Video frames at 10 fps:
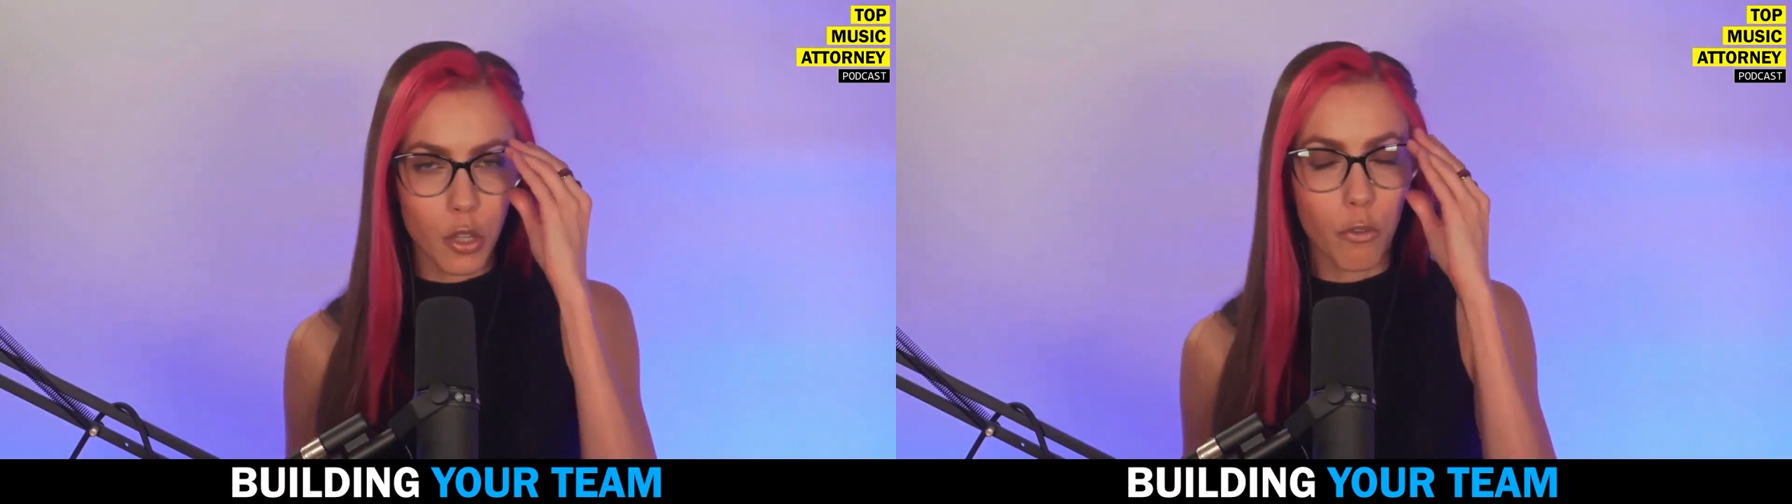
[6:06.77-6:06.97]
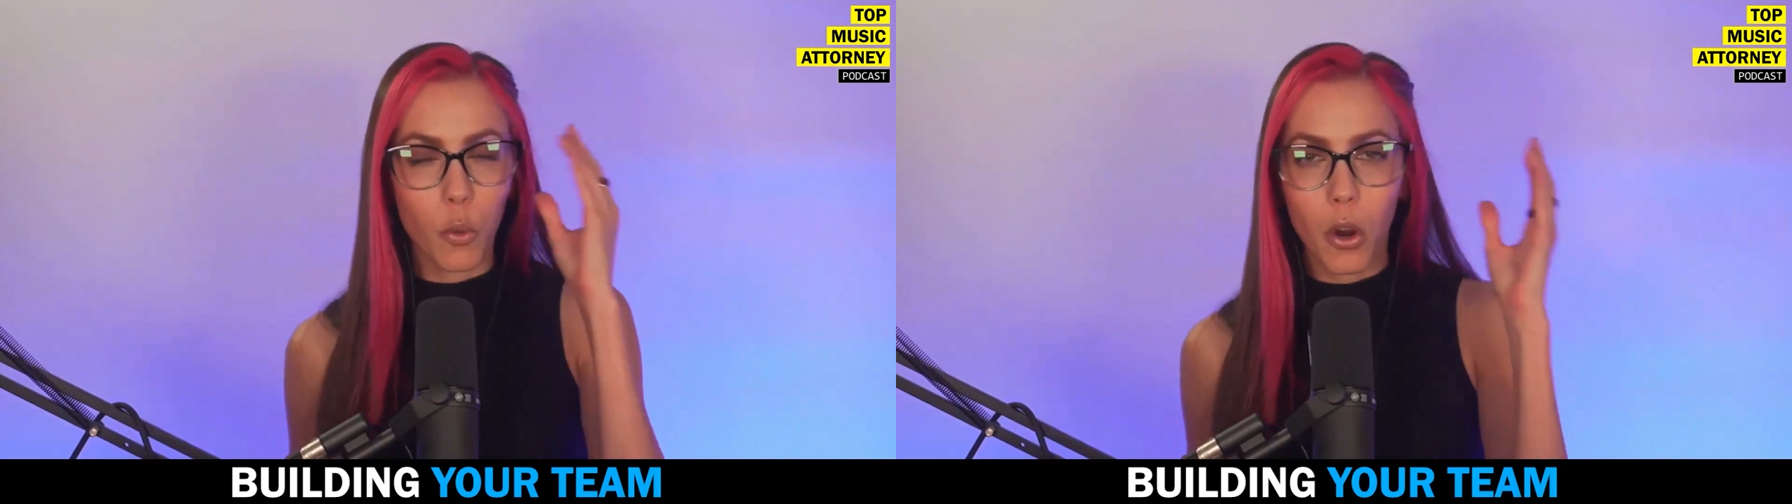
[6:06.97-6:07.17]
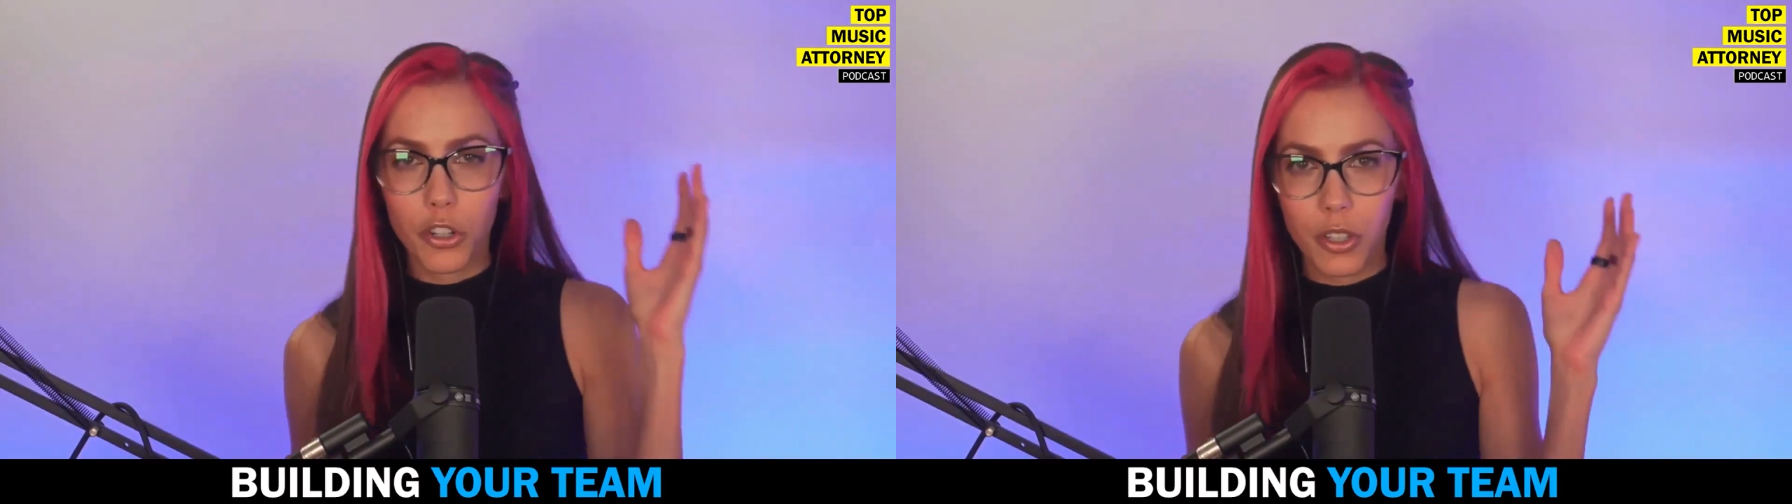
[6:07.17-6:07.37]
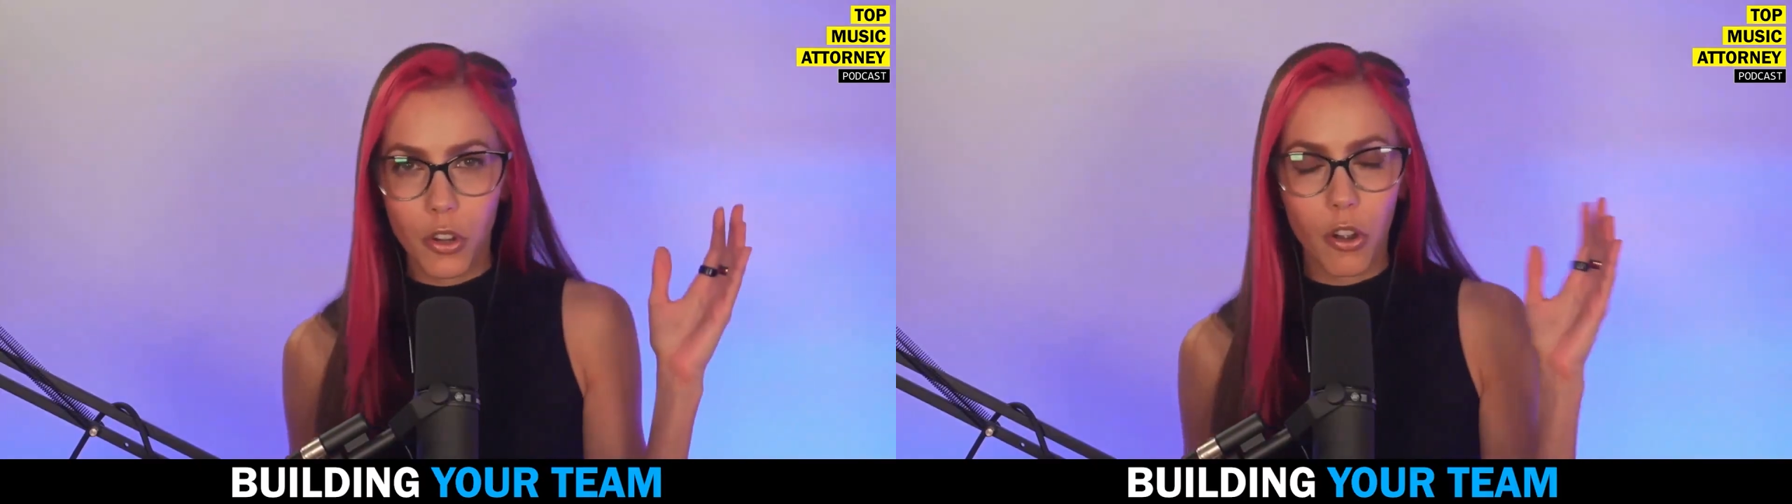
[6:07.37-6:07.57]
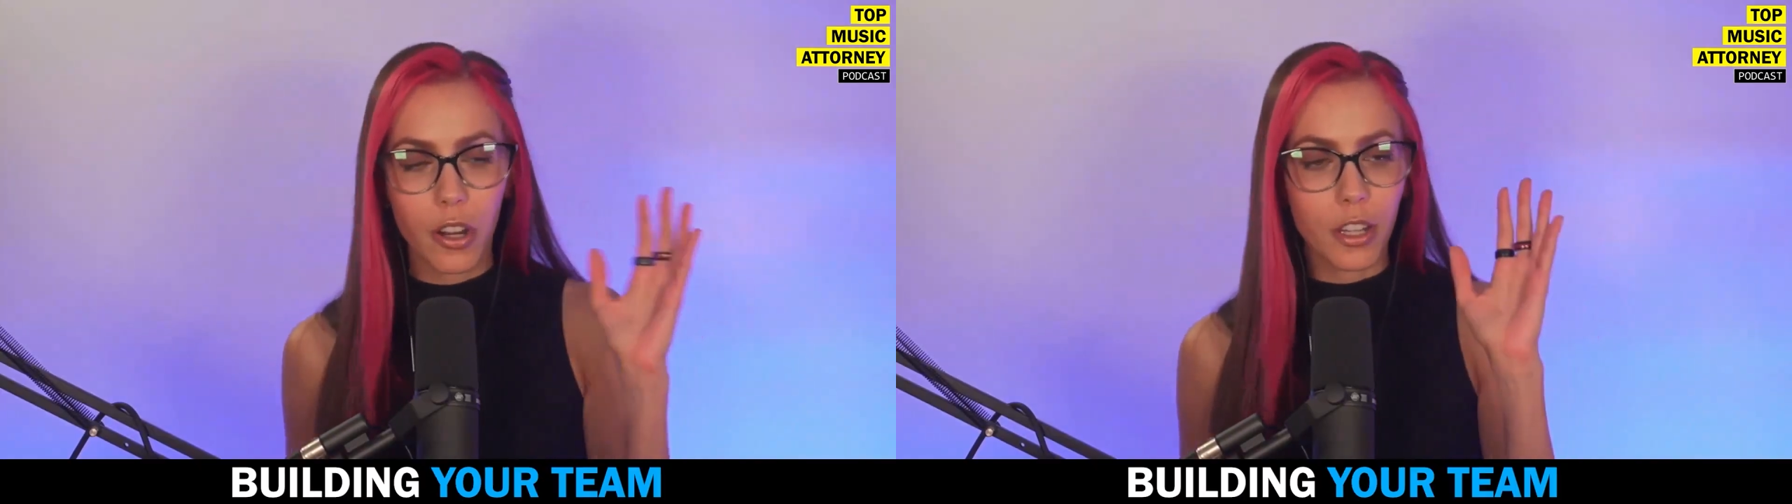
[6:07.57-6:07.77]
So if you are just
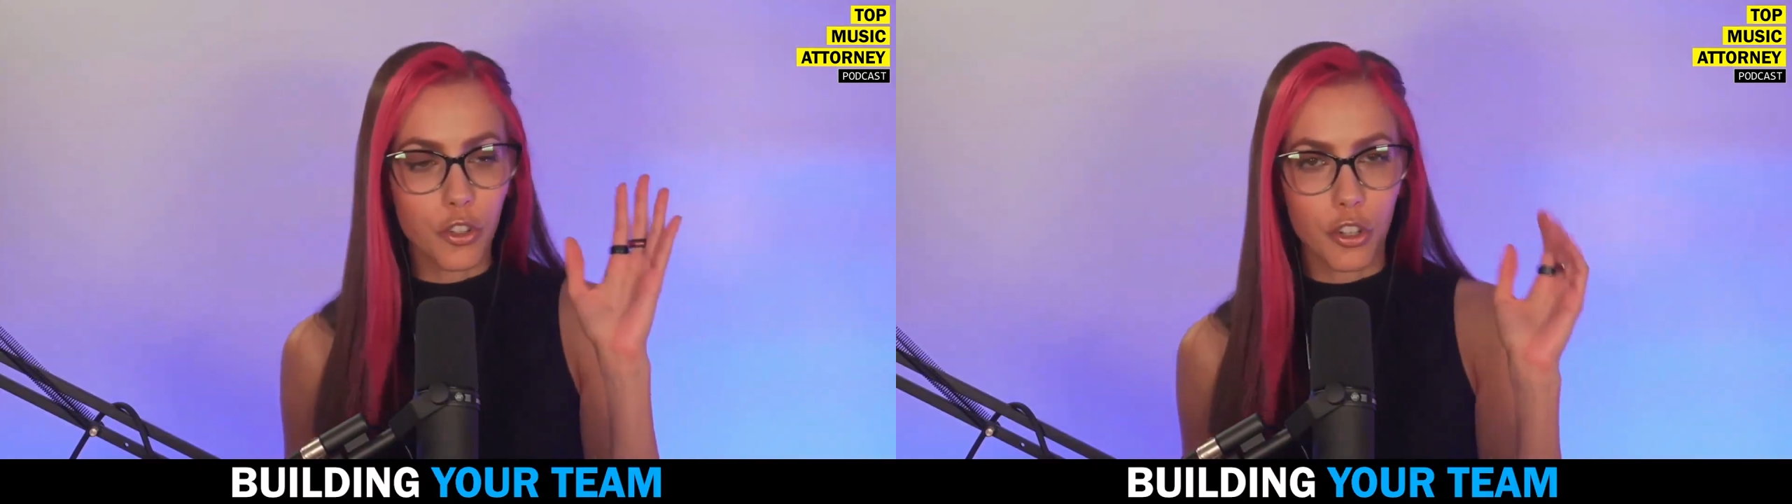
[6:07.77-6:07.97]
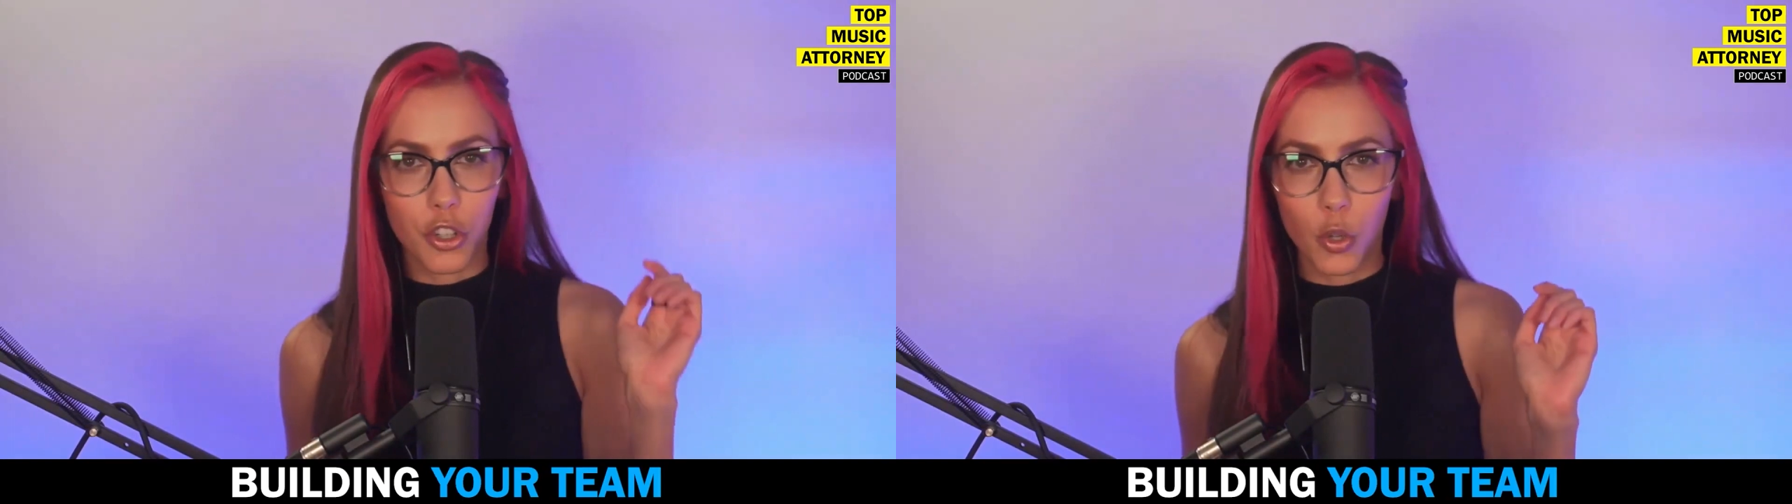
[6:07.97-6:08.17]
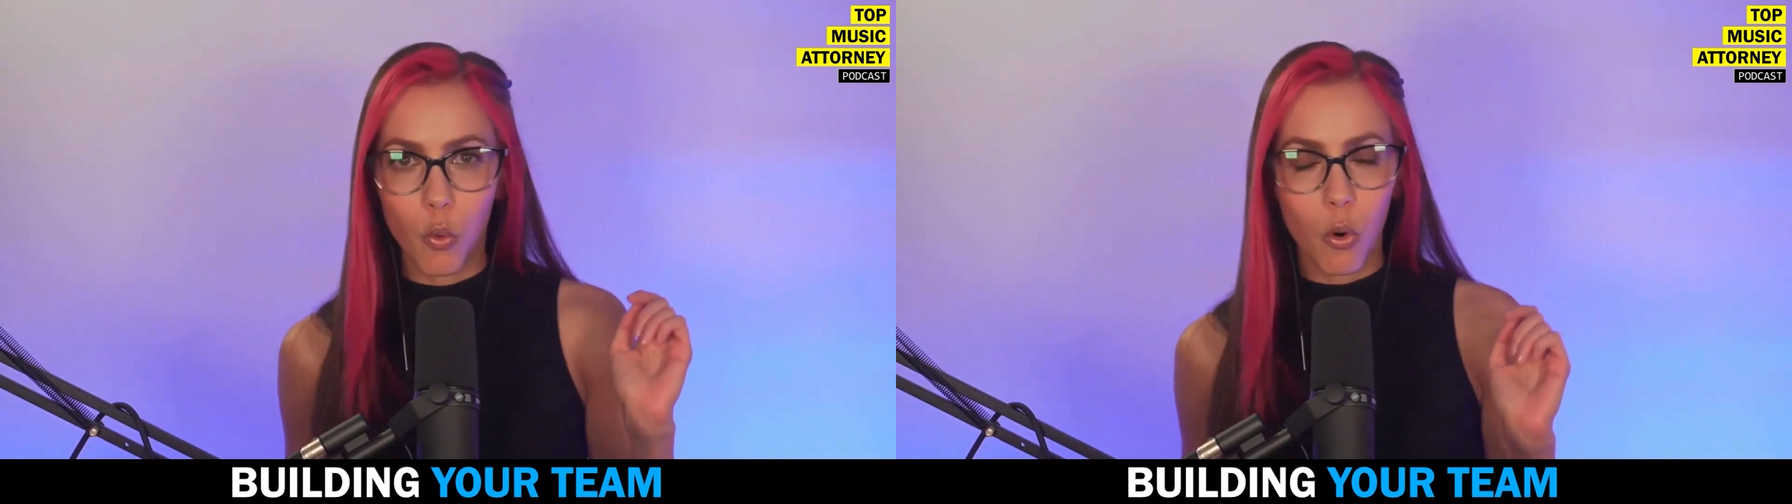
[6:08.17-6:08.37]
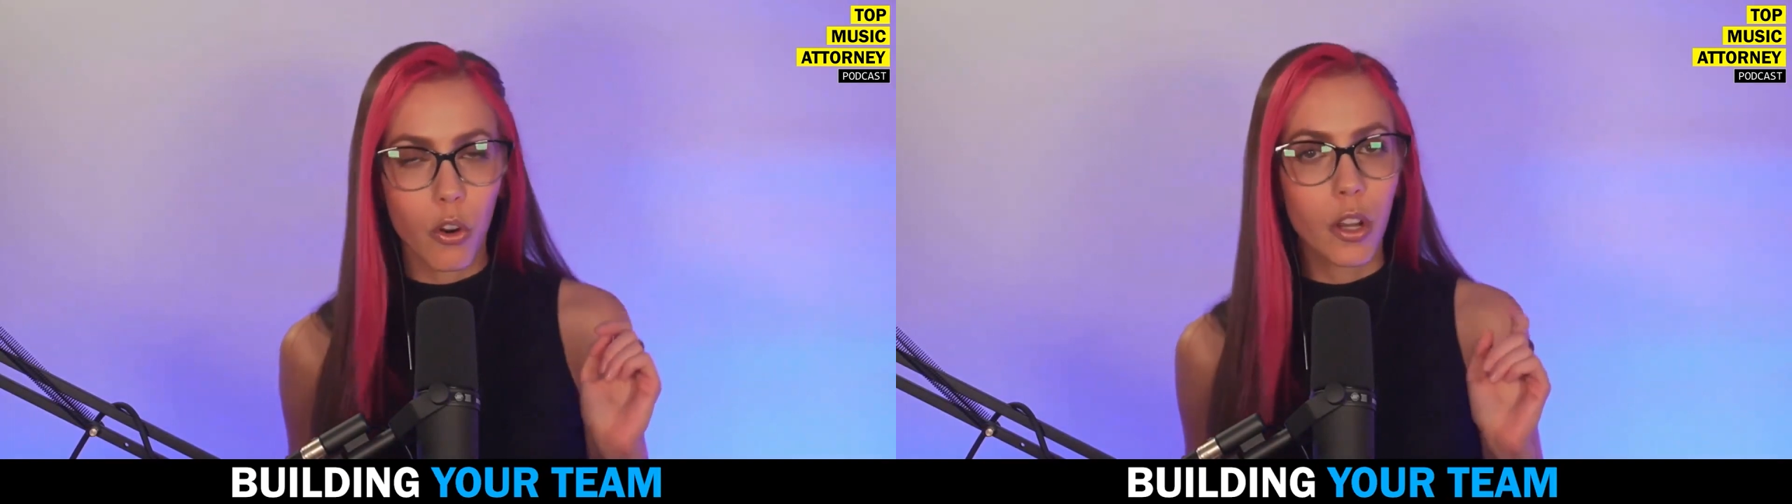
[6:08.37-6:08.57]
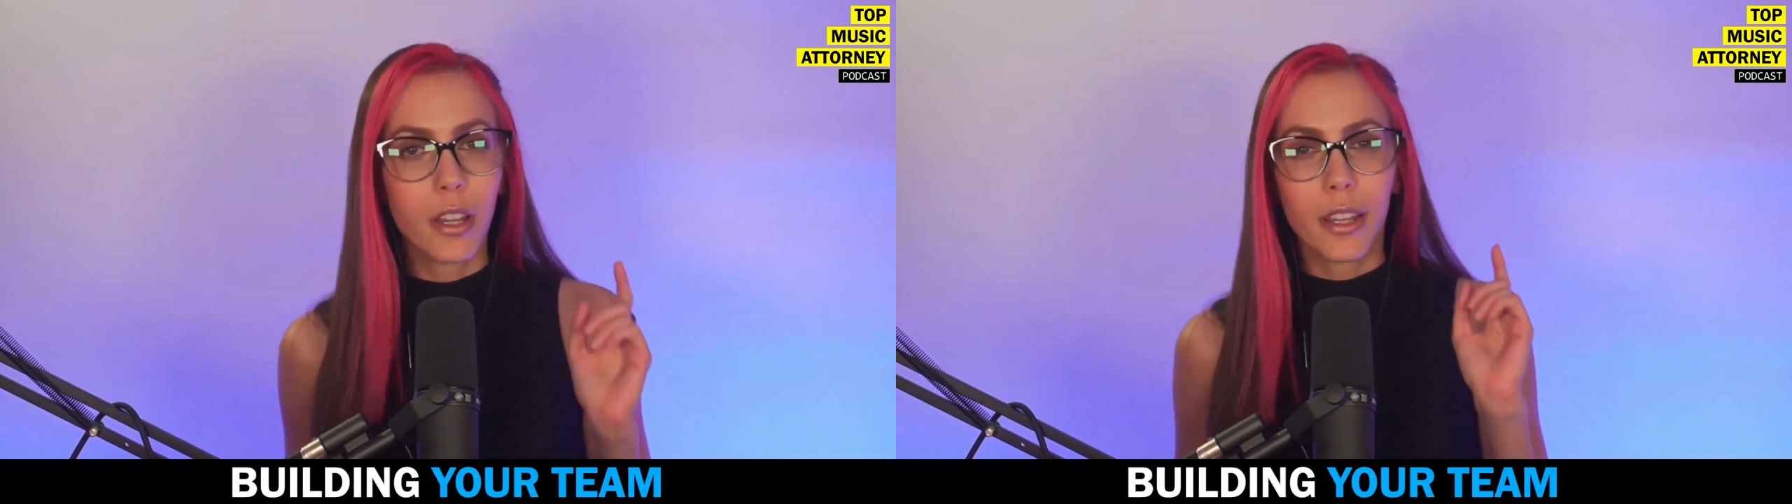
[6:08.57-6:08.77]
starting, it's just you, or